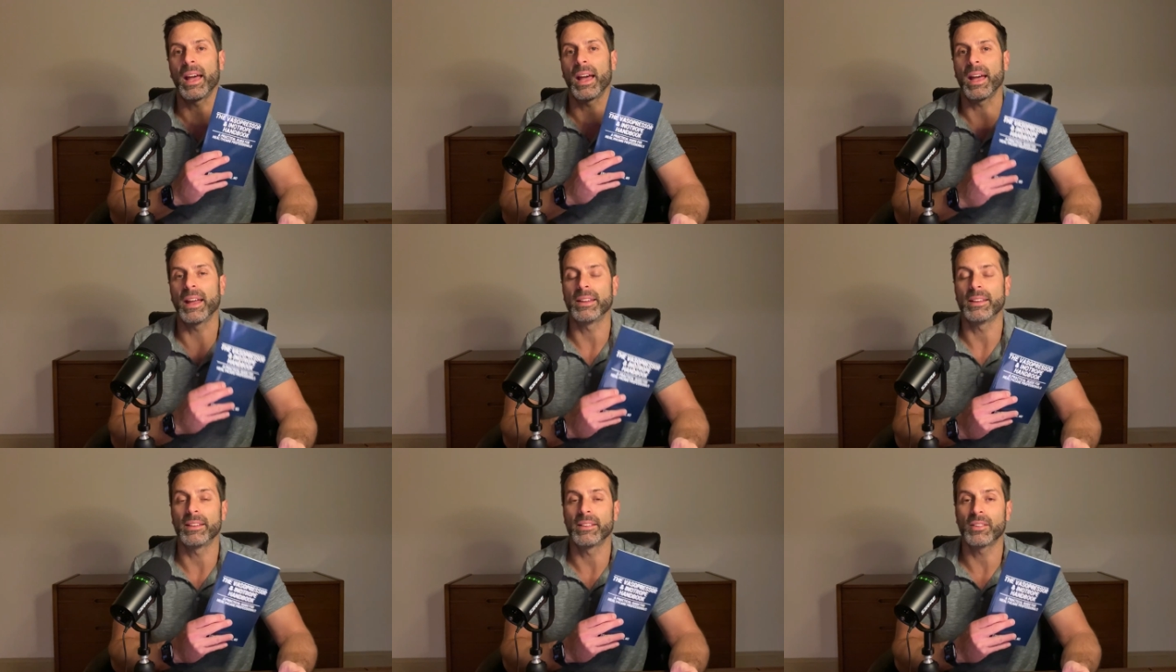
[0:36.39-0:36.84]

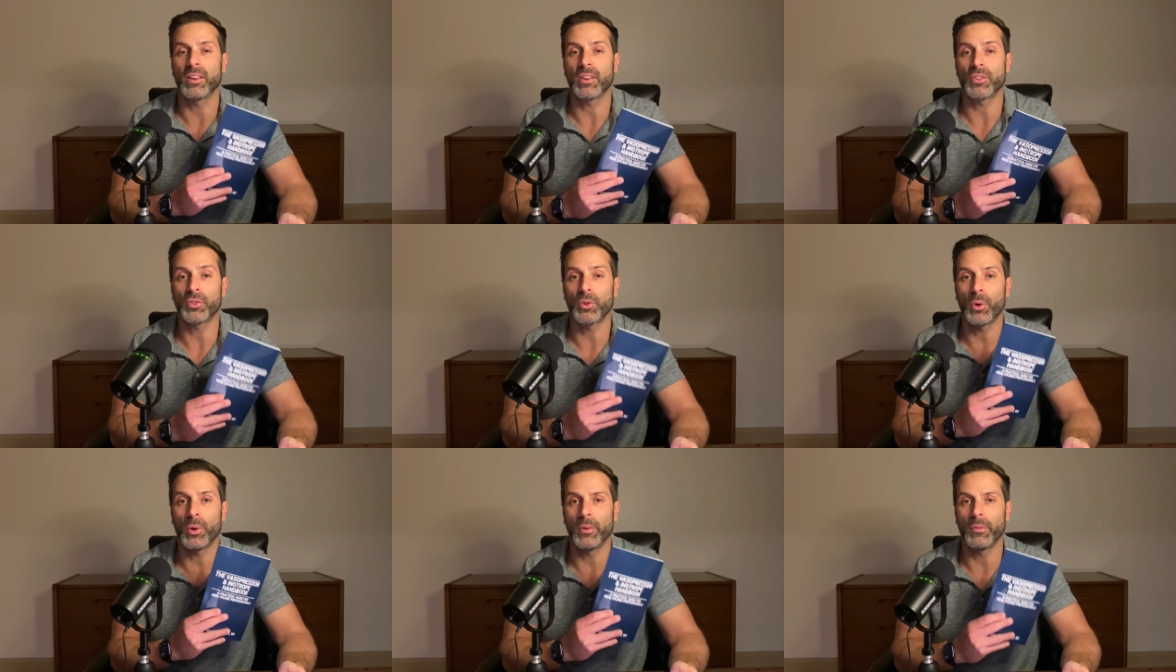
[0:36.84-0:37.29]
and is
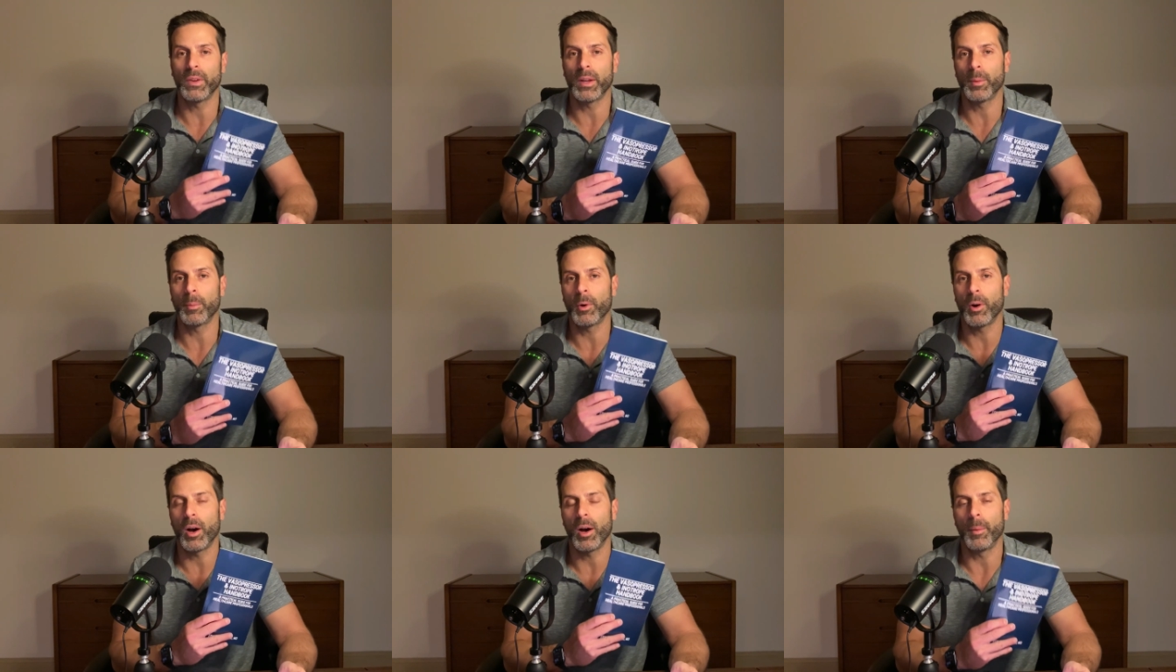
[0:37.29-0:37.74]
also
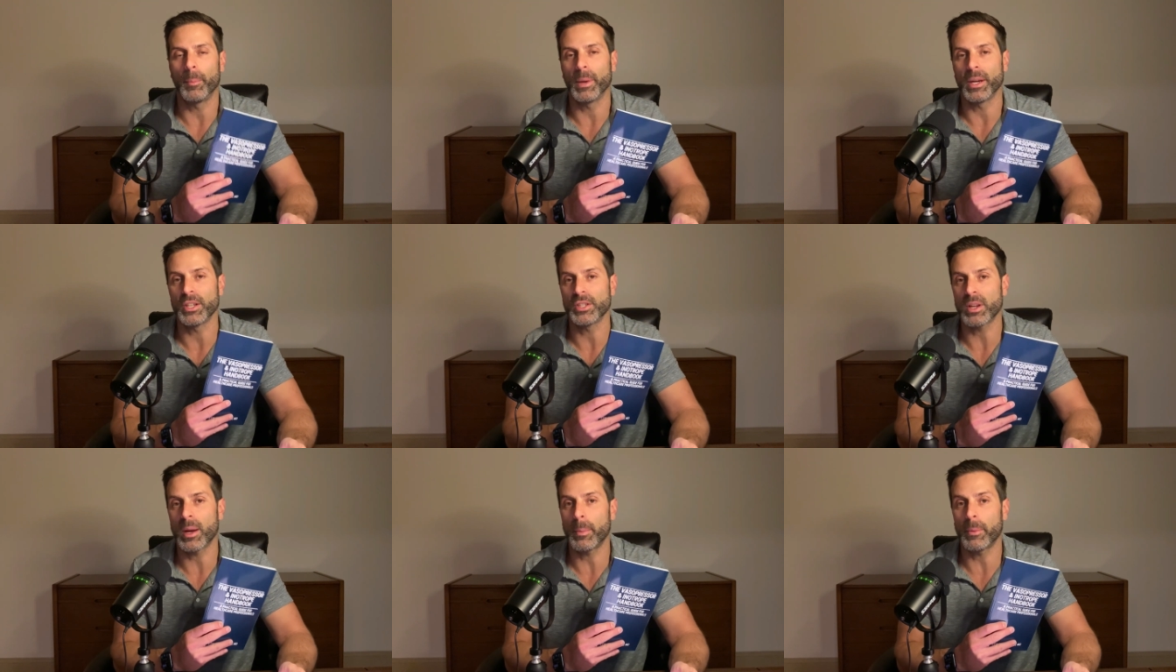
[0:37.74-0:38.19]
available on
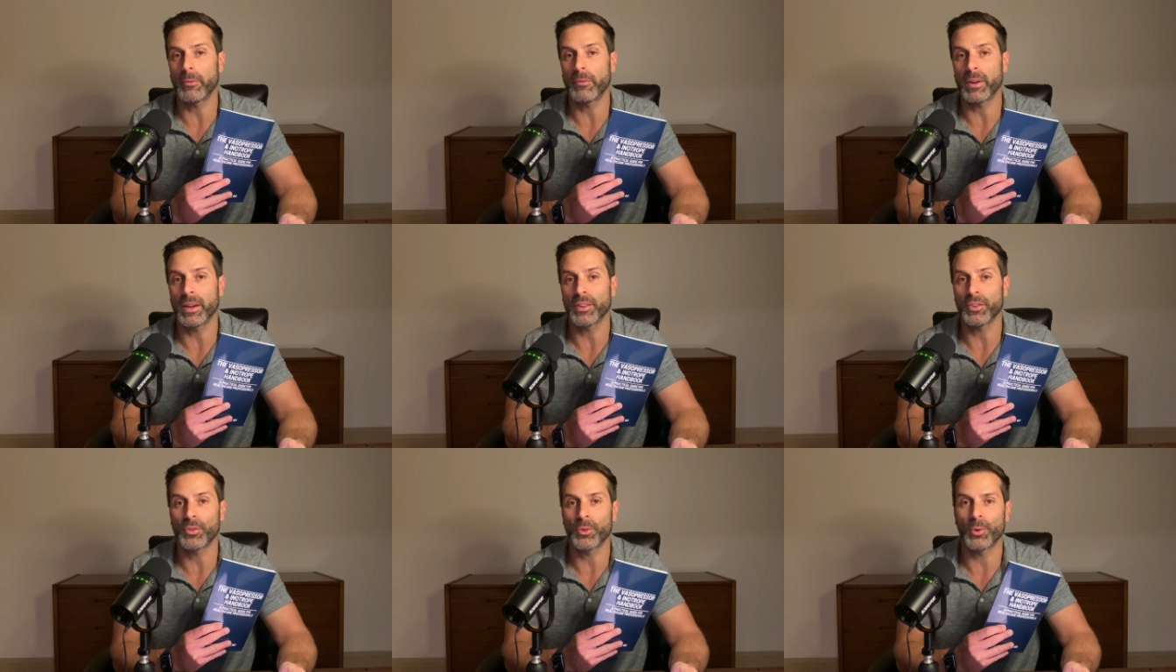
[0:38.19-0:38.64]
my
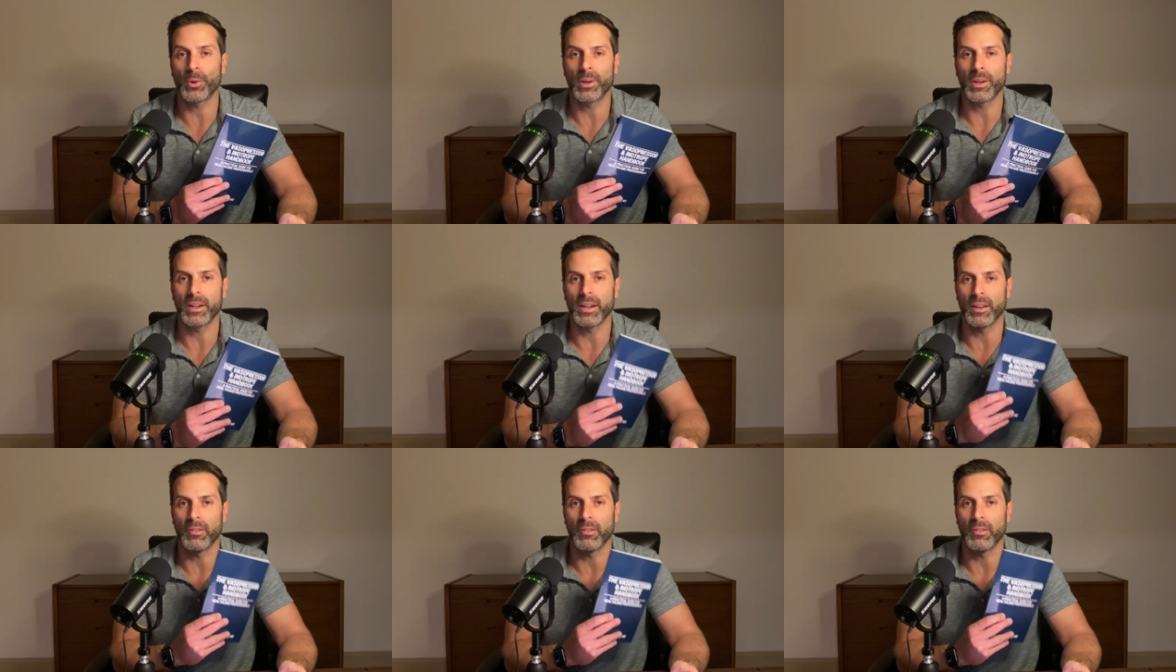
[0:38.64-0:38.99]
Shopify store.